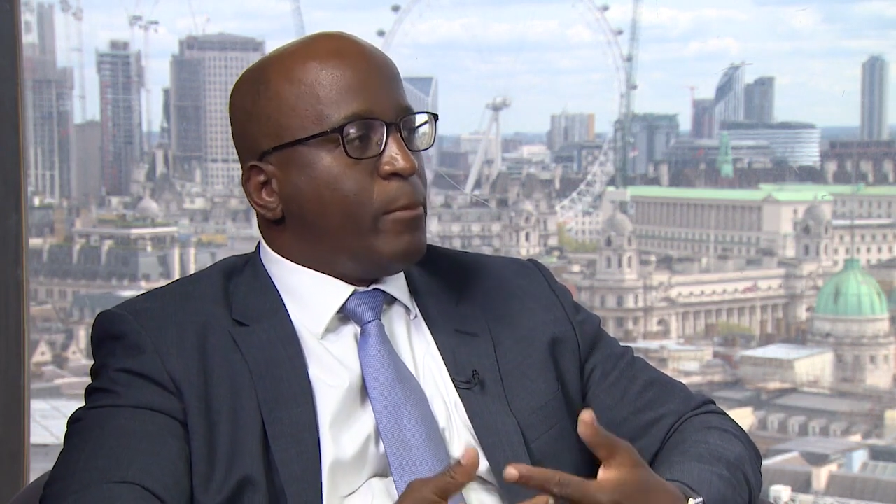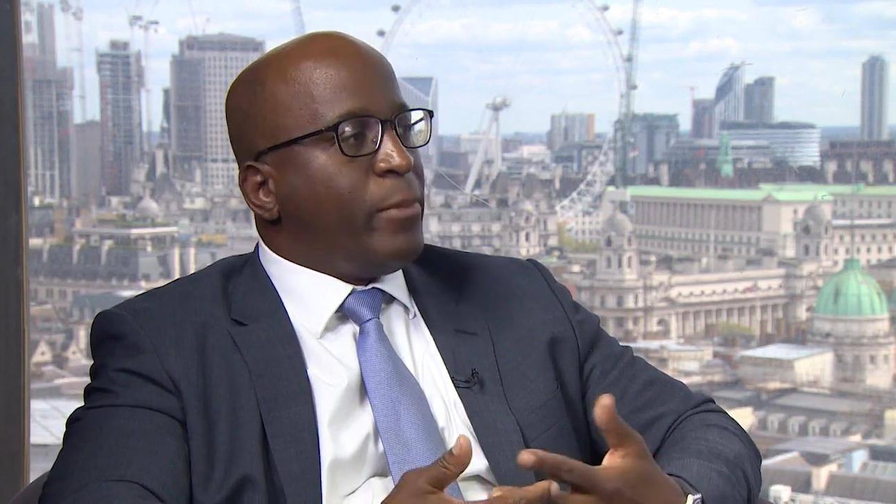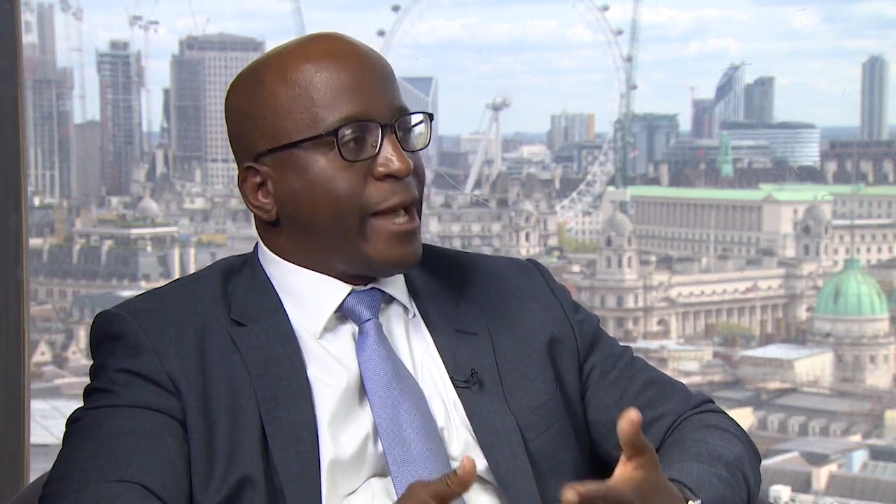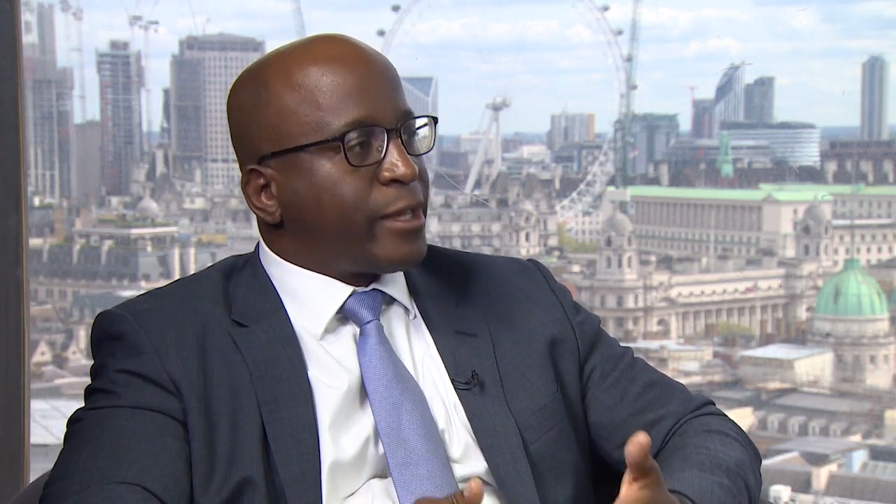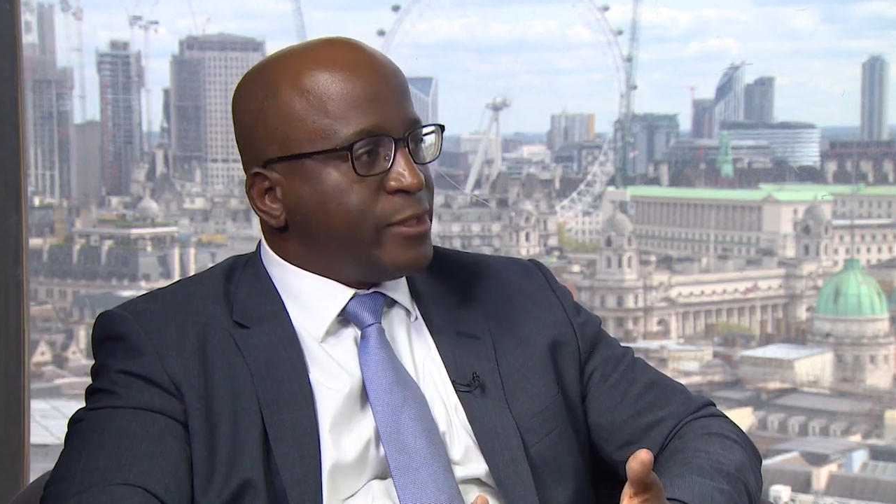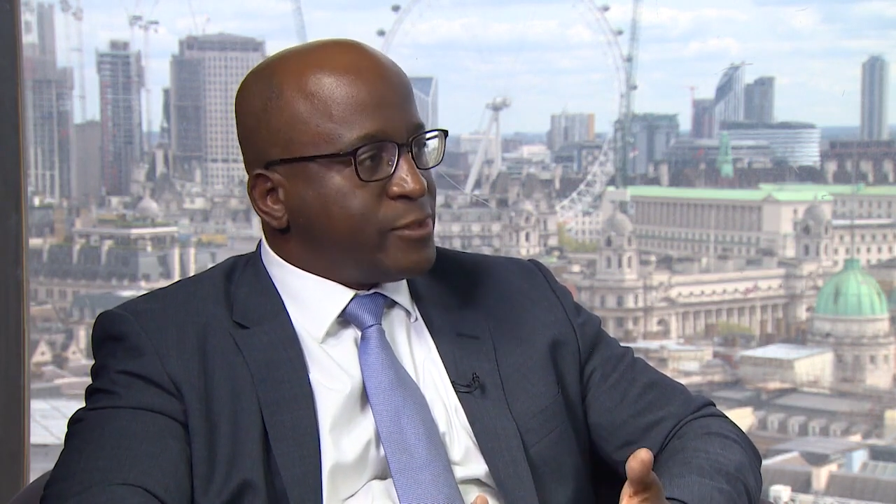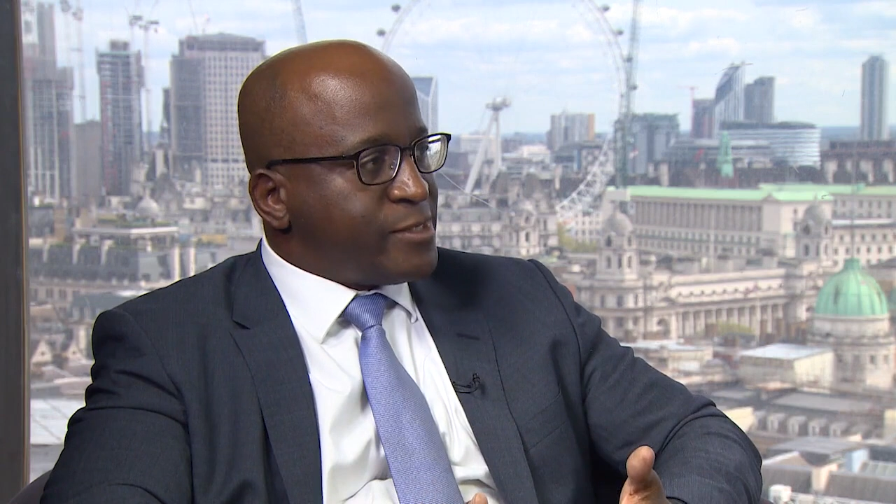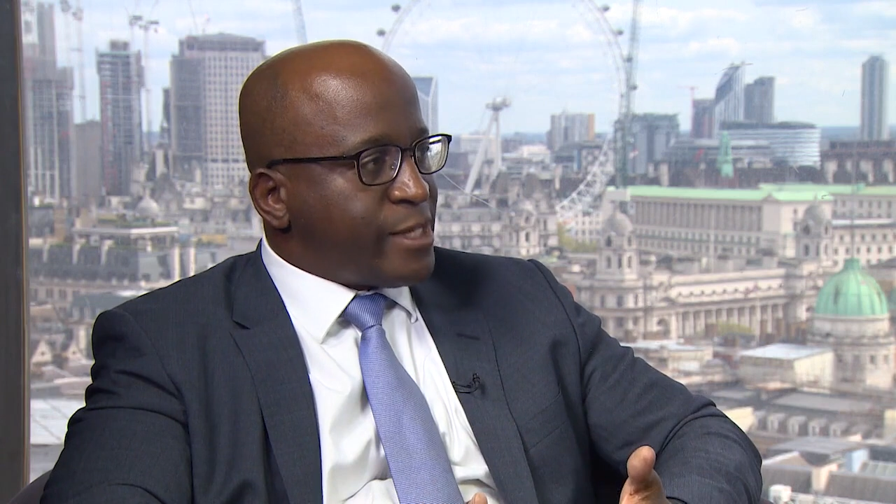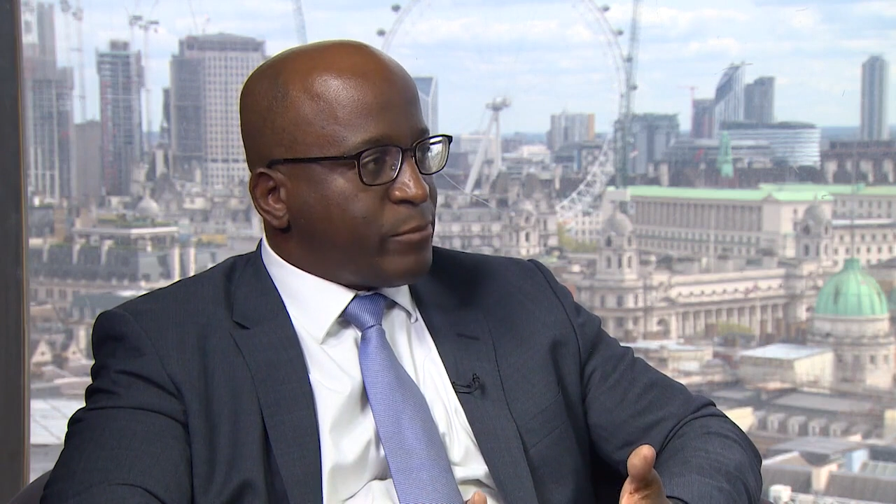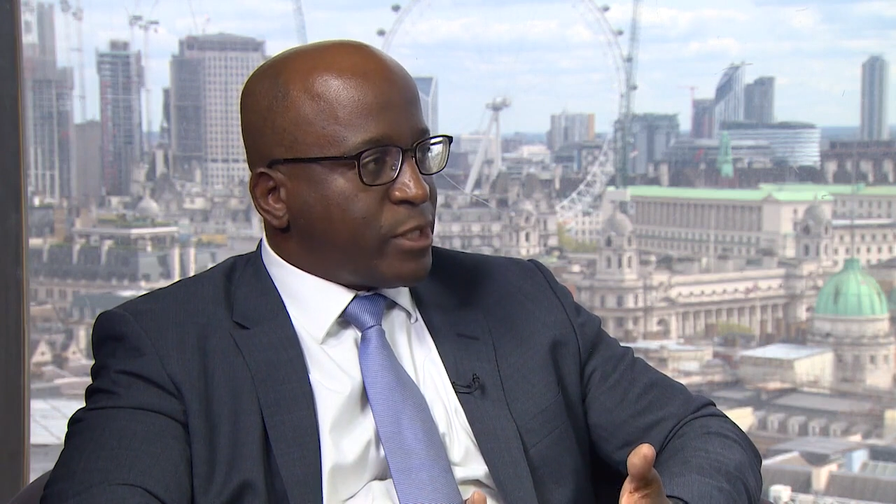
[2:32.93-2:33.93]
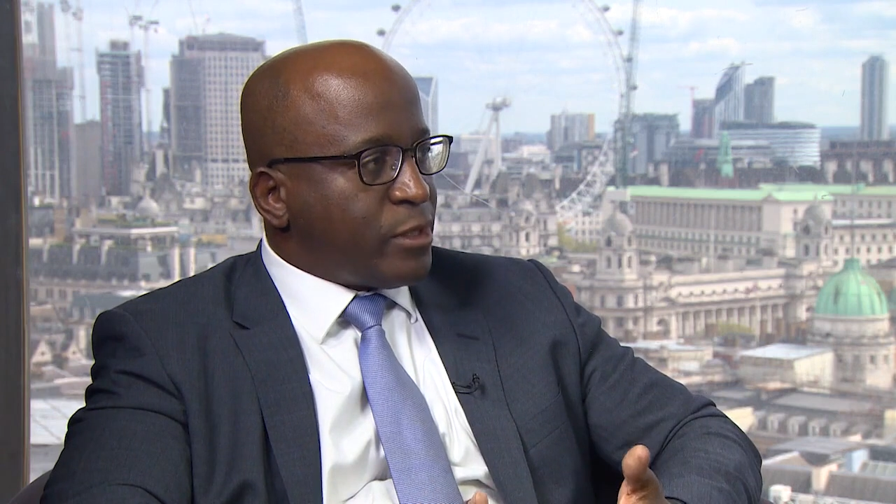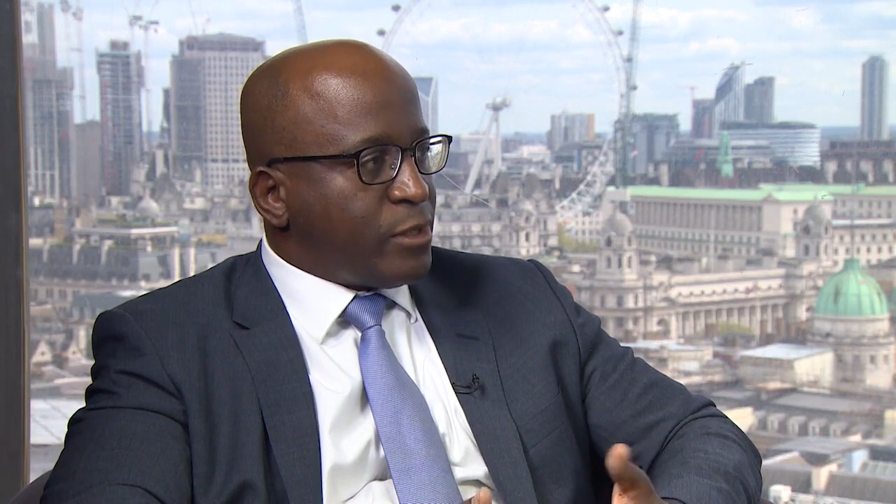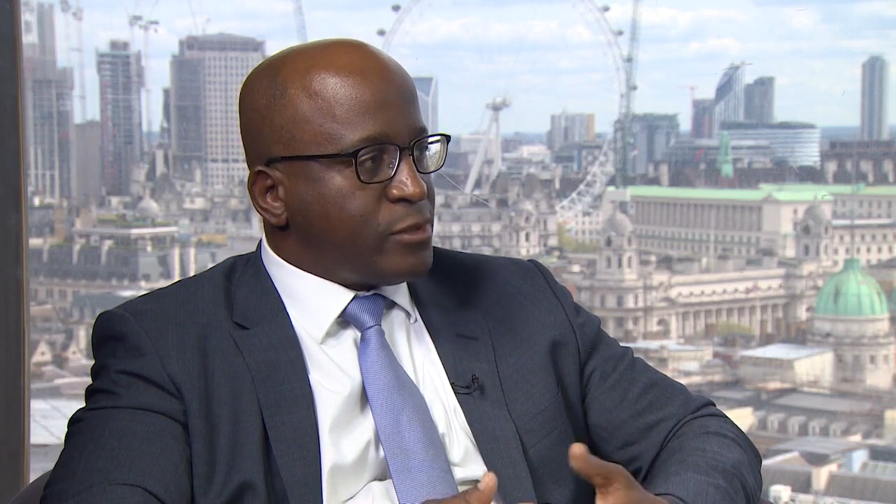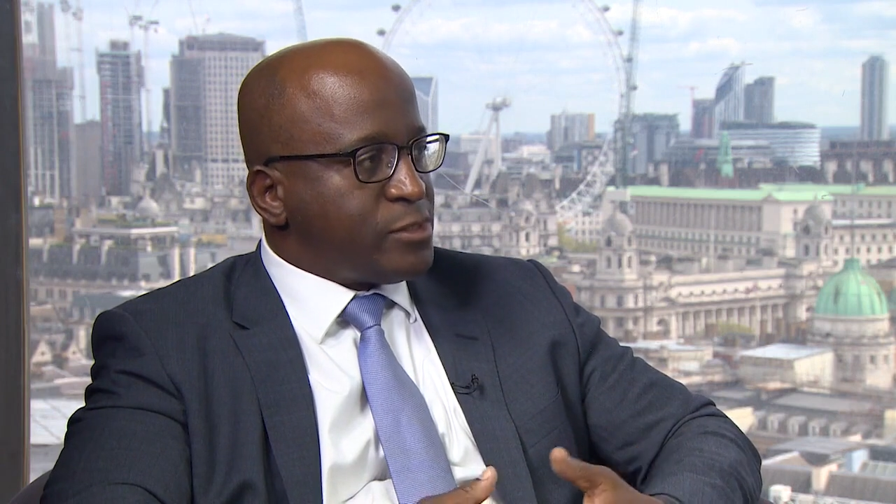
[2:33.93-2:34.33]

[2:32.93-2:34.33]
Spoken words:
back into Zambia,